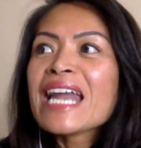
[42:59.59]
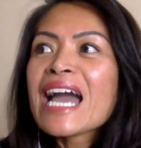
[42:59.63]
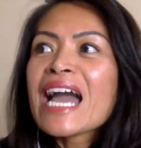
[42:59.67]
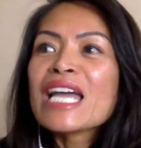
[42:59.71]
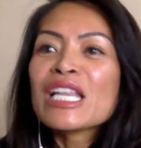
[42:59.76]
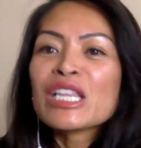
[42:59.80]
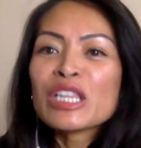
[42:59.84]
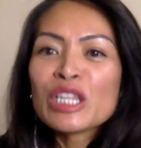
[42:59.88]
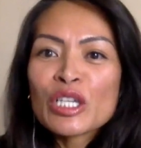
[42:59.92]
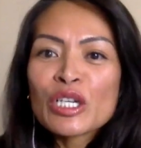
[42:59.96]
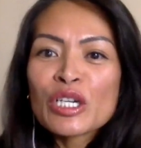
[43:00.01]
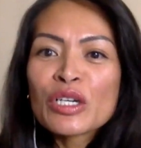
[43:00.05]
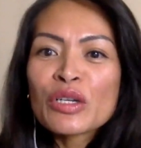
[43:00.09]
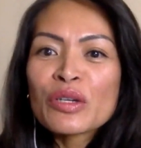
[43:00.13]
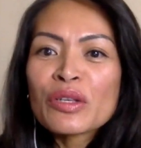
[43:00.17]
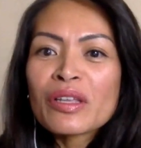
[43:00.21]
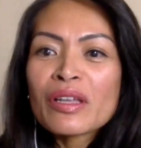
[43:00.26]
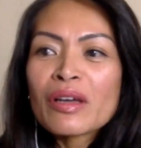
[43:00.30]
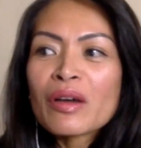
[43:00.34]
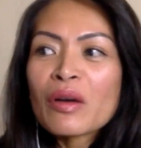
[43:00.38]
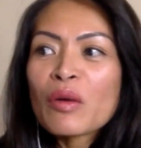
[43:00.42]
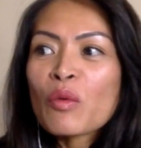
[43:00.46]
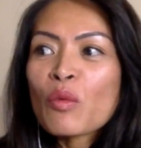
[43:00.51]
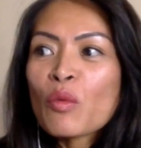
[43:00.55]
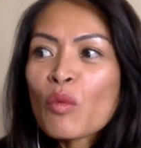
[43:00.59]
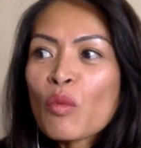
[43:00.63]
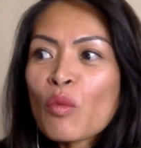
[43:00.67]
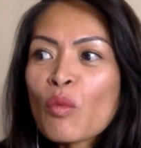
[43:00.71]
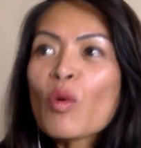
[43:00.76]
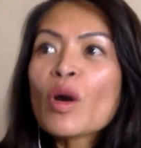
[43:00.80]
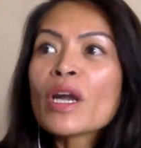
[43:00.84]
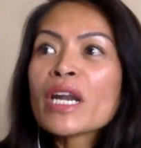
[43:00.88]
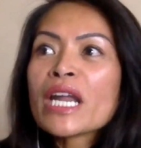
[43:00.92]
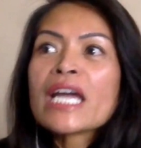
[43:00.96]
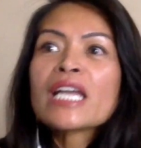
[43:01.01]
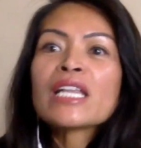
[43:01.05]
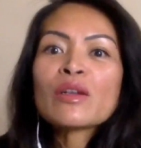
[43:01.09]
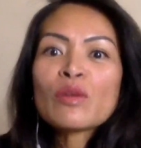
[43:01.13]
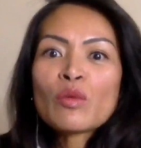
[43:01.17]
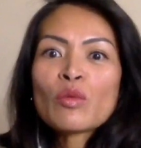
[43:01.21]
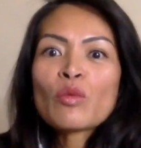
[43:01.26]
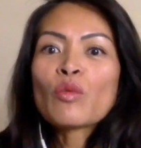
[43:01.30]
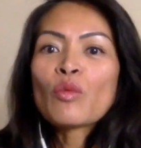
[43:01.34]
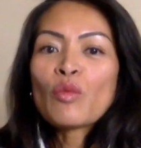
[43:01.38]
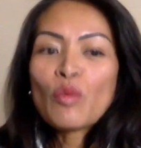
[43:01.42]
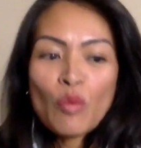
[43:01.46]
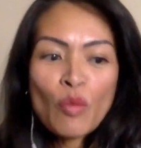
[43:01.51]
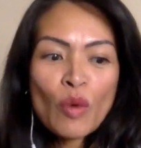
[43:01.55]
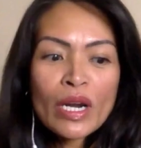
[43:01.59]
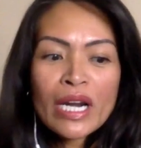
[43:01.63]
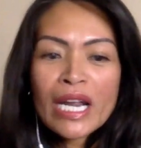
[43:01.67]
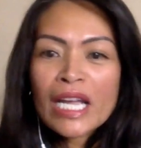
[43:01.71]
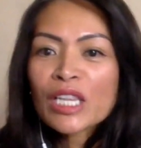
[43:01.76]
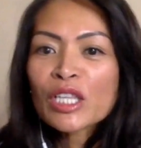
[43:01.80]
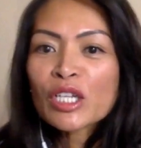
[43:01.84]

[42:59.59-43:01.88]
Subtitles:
I look what I